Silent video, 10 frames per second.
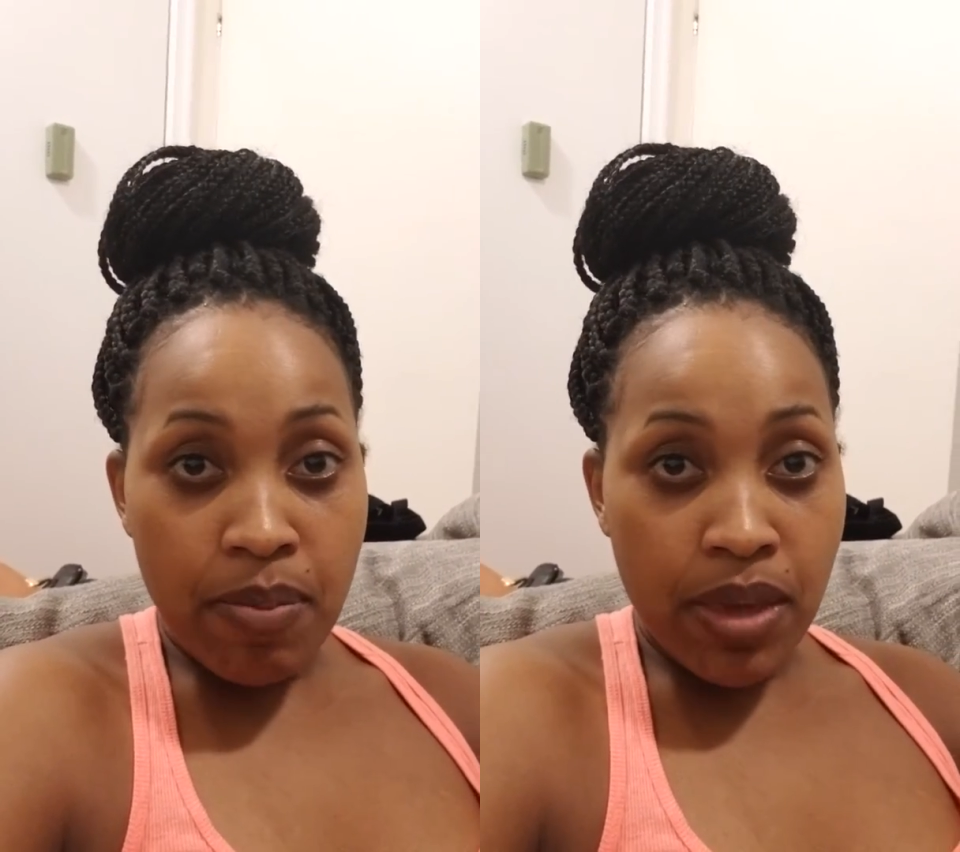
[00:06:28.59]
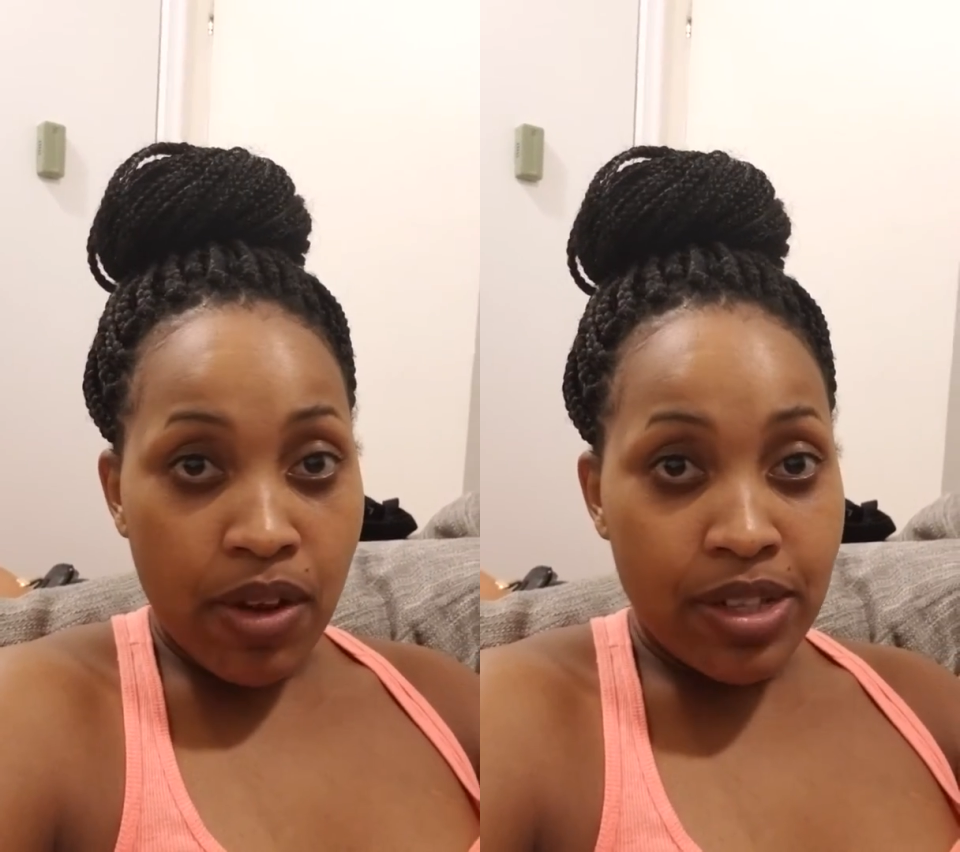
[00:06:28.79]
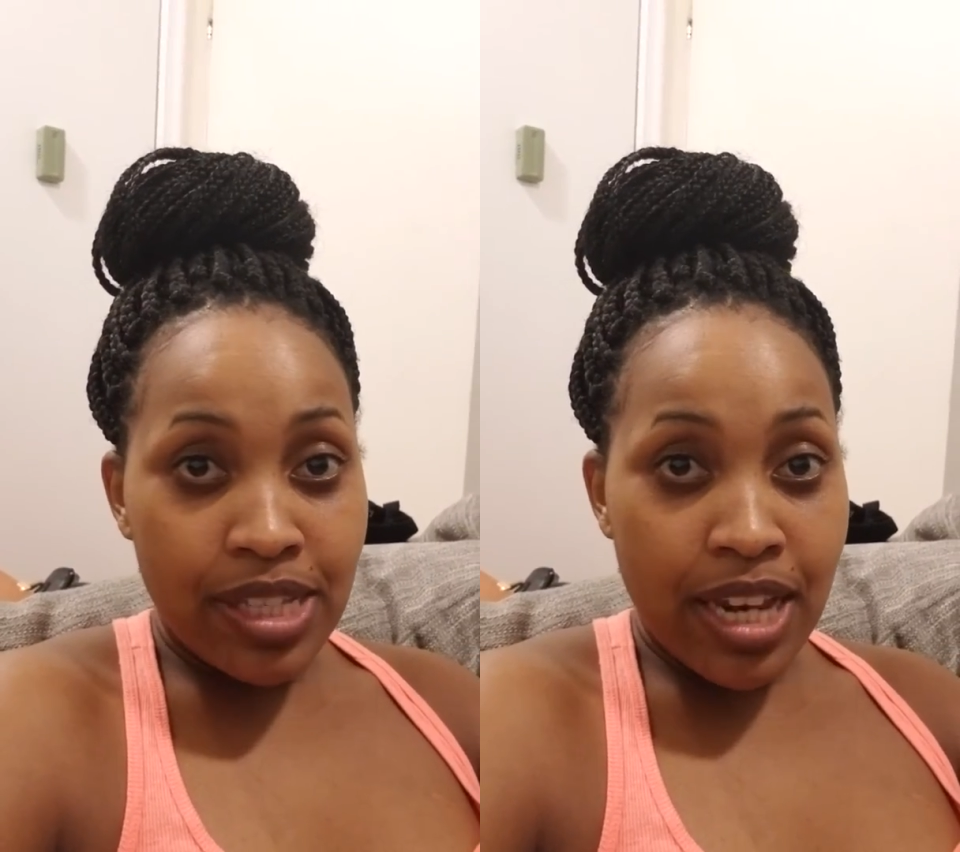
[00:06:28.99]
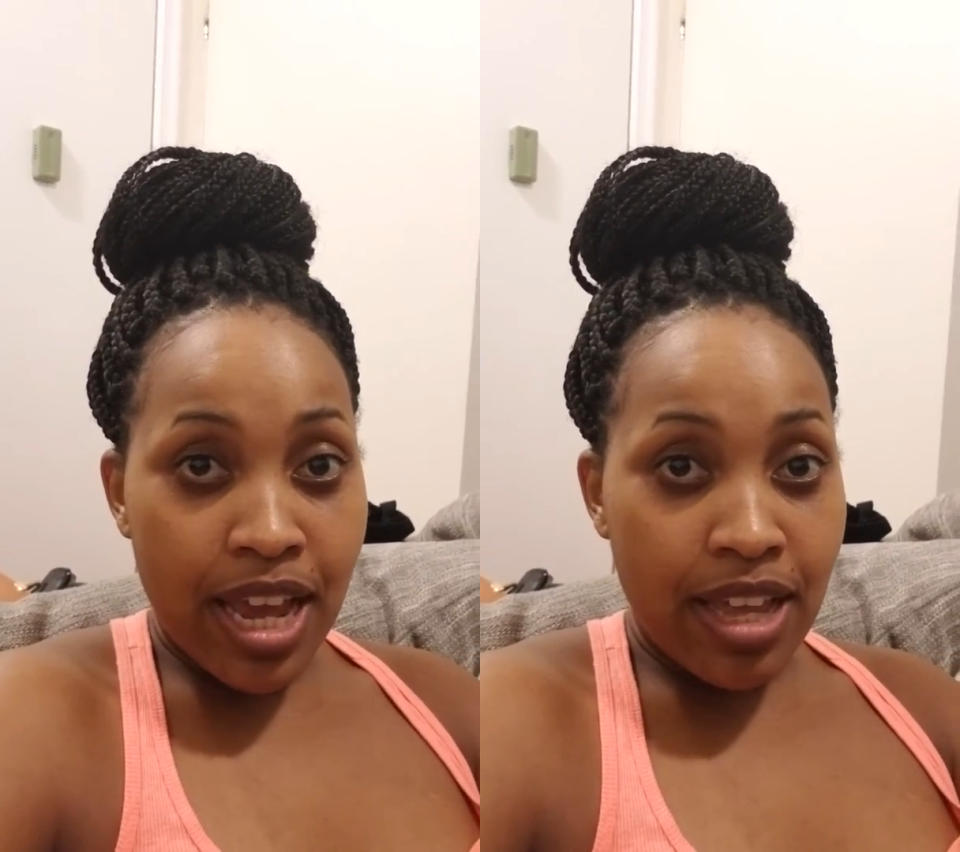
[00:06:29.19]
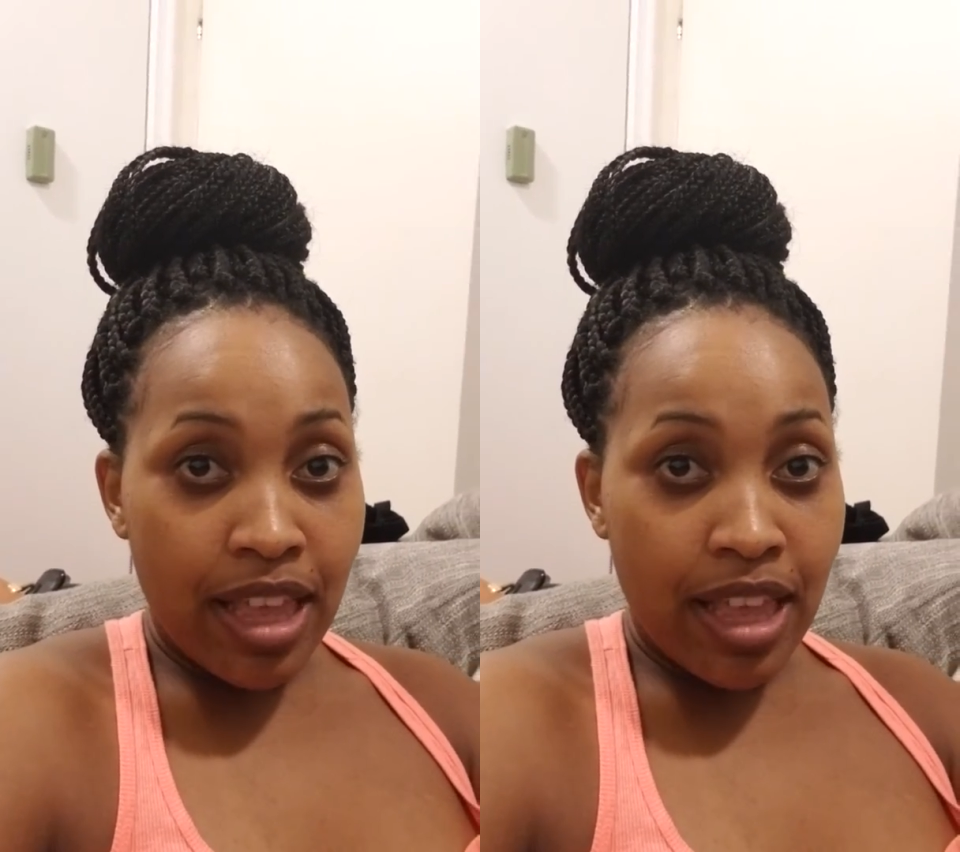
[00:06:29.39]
parents and I,